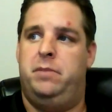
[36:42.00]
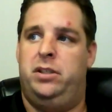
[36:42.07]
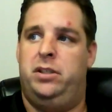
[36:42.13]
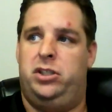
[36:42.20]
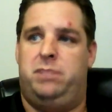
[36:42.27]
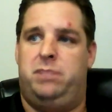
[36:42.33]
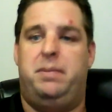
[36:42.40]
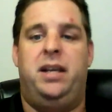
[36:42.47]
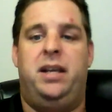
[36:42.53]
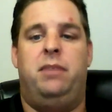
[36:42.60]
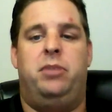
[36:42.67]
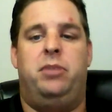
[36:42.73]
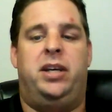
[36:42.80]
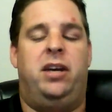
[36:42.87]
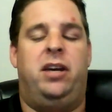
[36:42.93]
just being
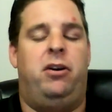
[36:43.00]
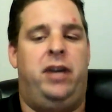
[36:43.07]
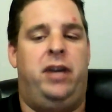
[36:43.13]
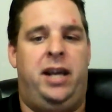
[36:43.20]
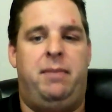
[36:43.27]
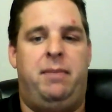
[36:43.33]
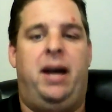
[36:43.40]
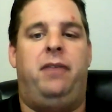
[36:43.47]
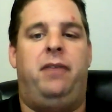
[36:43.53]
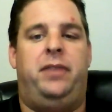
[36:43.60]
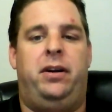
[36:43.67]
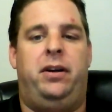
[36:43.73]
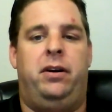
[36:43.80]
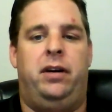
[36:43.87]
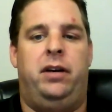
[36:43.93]
able to get our name out
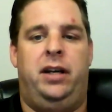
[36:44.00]
there.